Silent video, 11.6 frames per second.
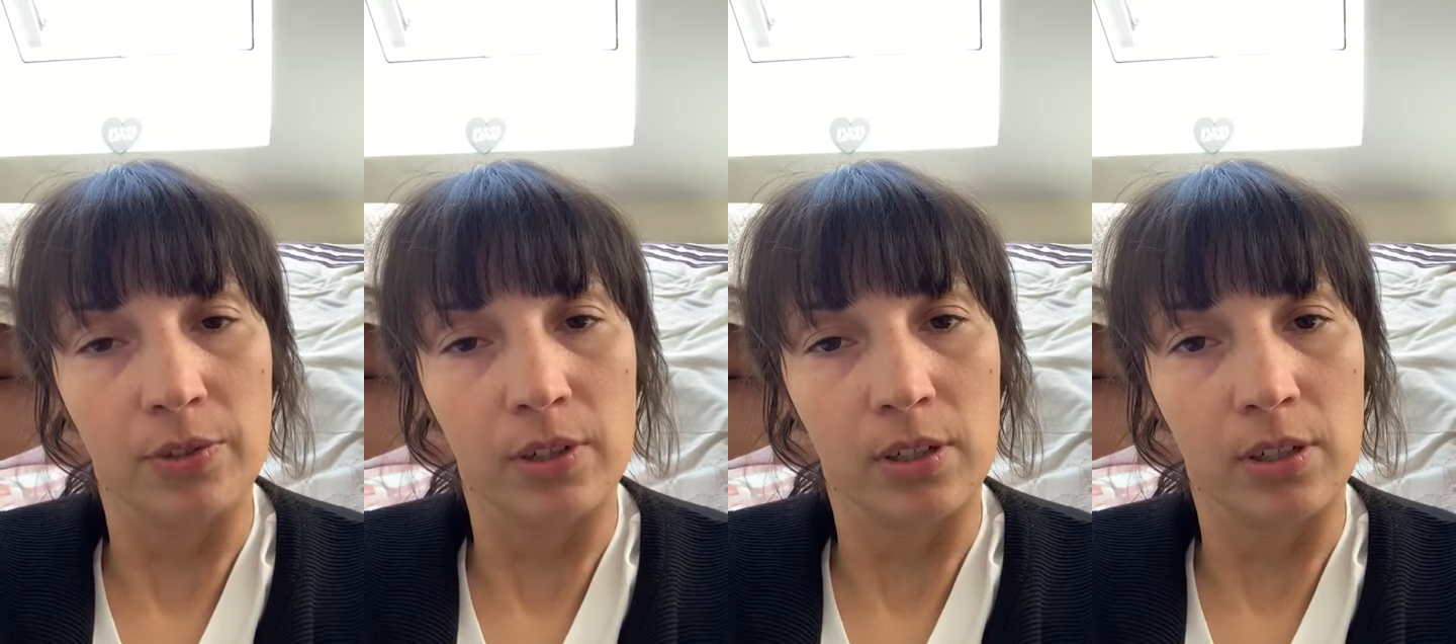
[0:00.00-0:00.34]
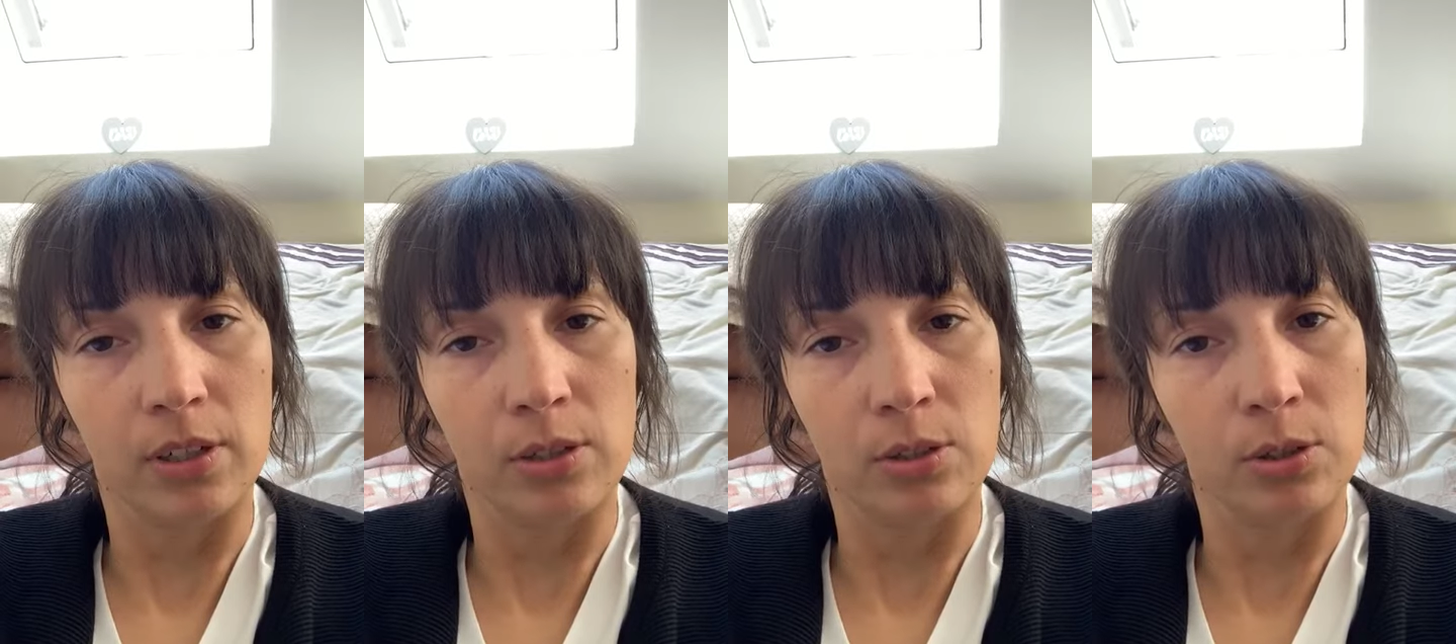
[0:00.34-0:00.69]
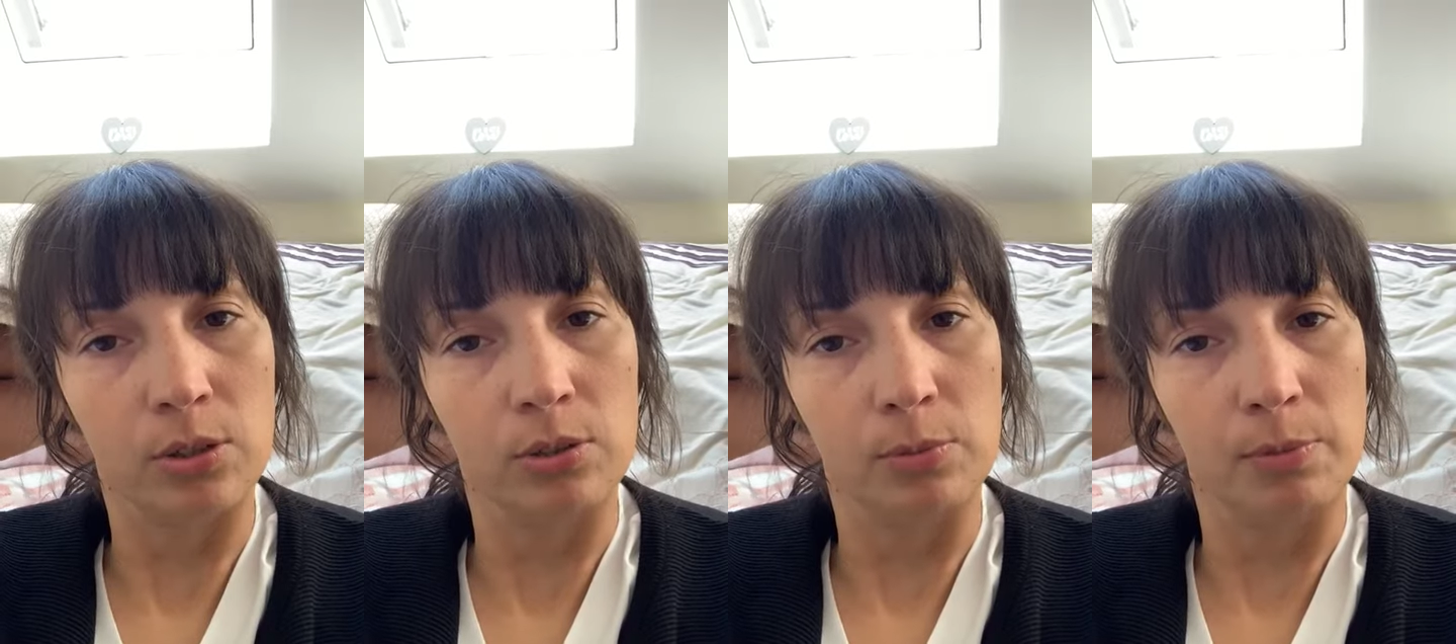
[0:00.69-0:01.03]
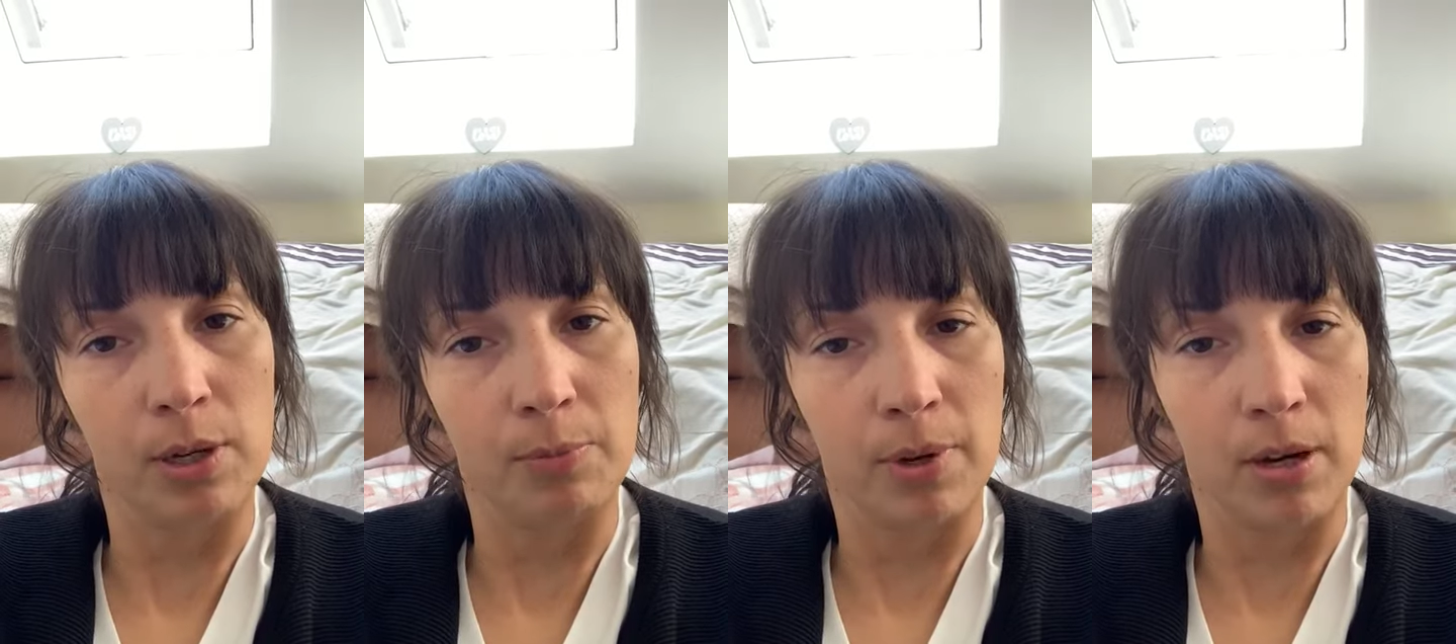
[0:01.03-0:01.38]
and he told
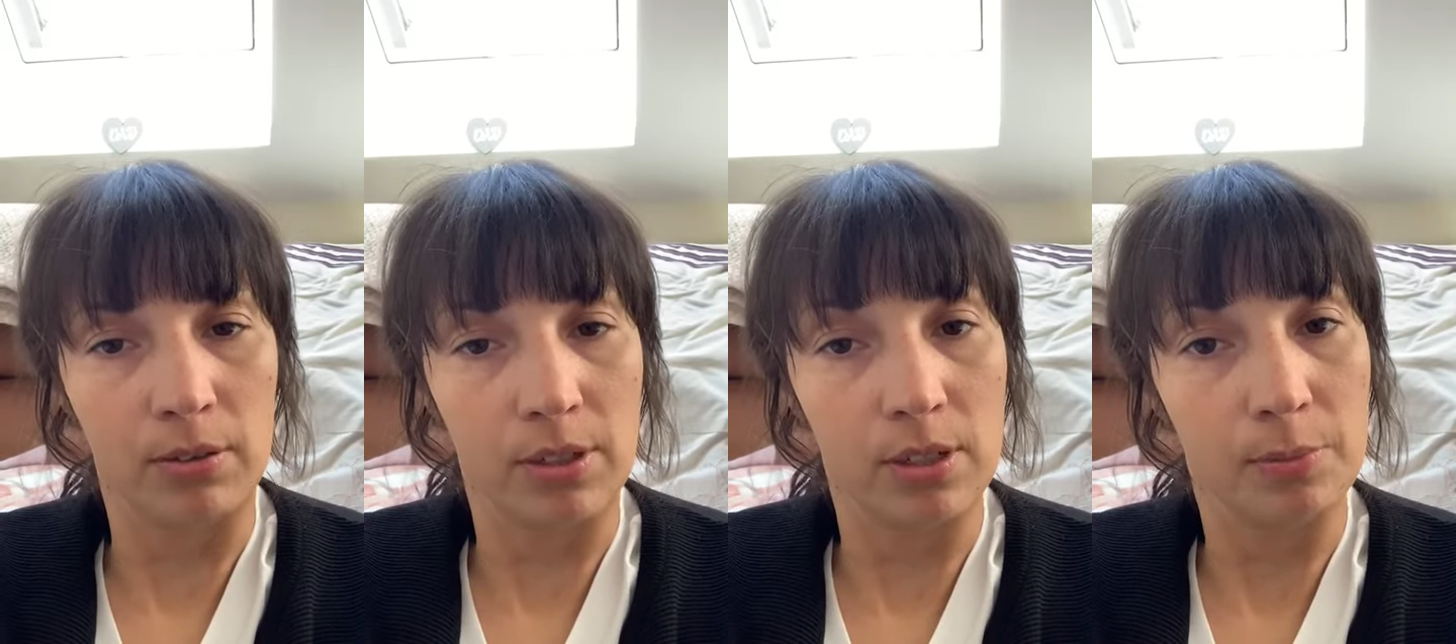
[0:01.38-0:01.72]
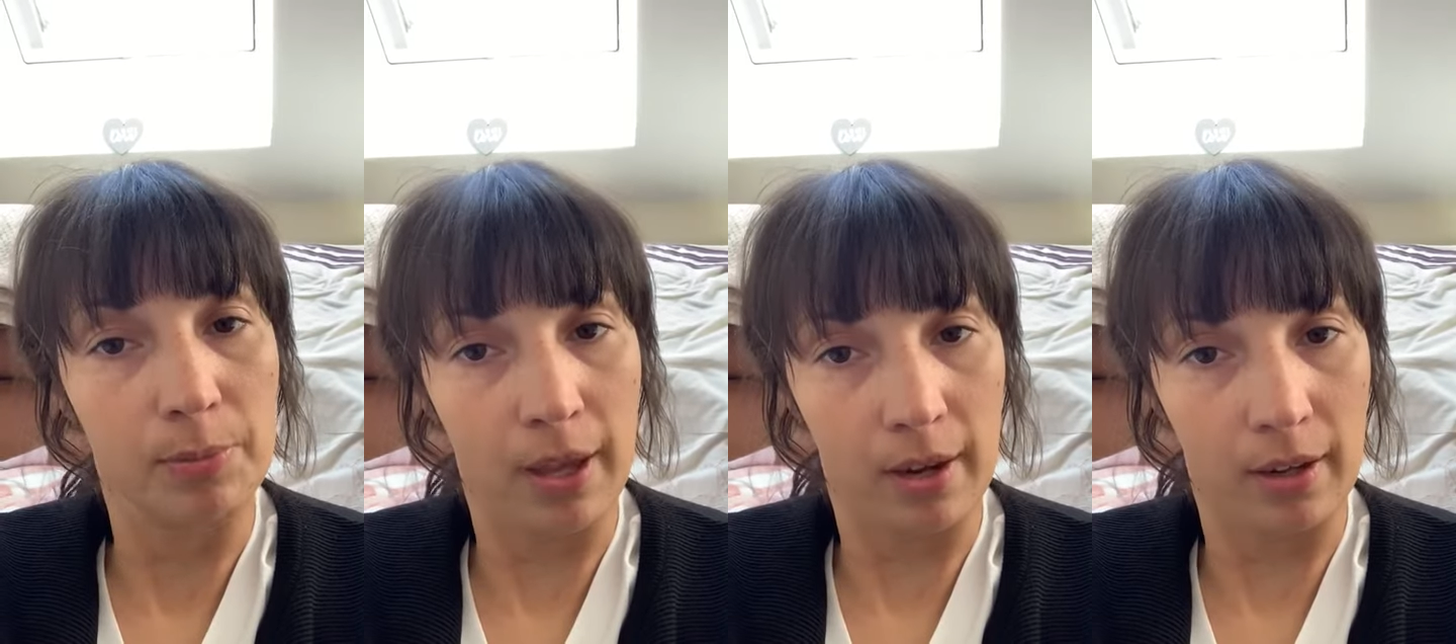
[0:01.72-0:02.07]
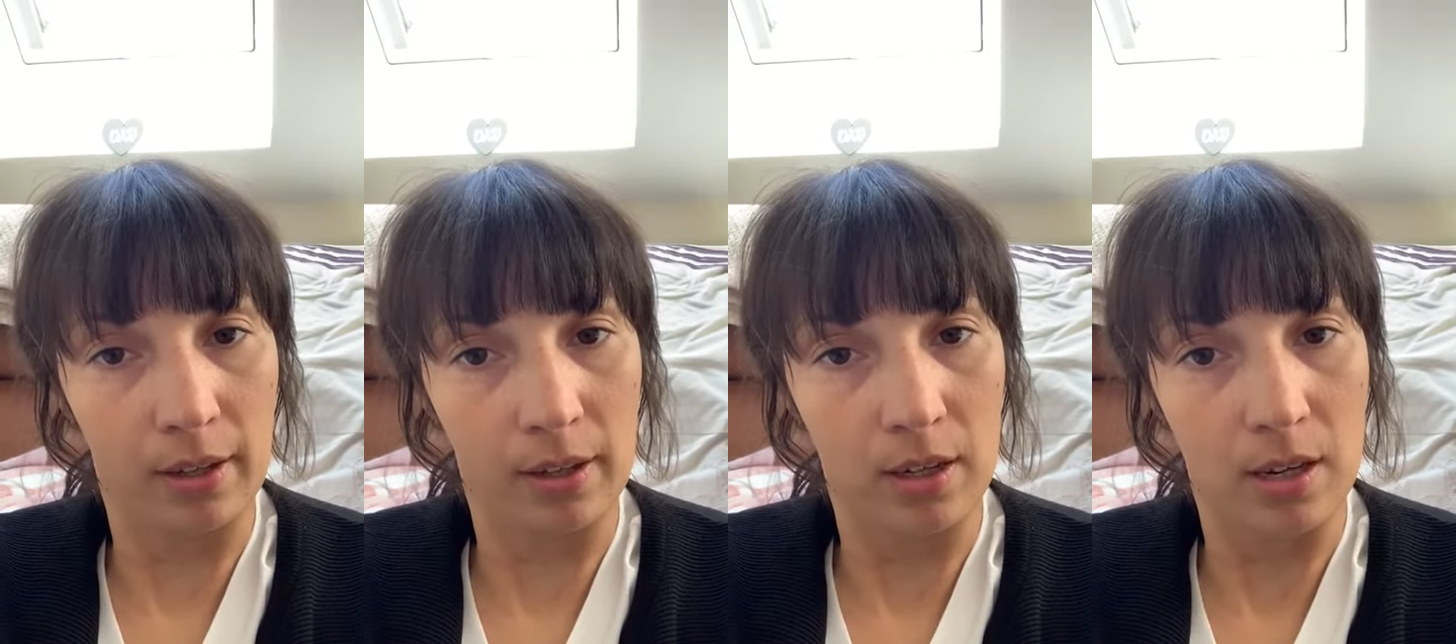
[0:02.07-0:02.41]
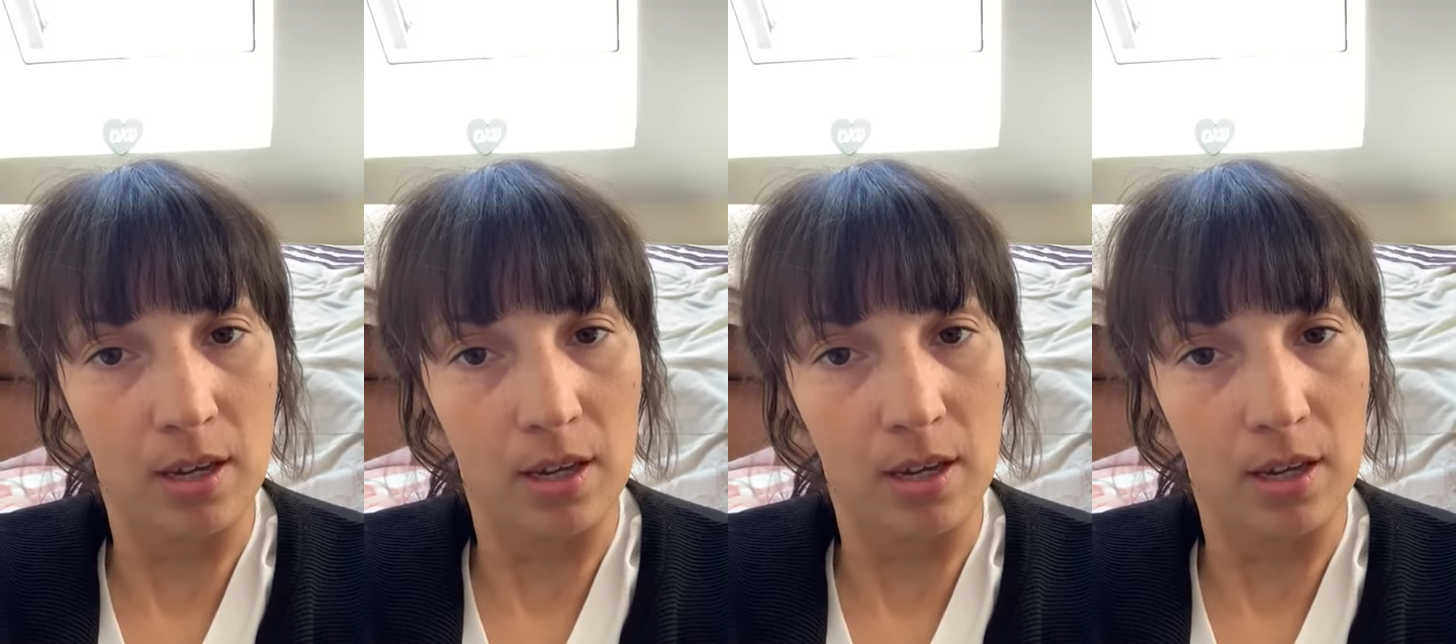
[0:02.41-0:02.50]
my partner about it,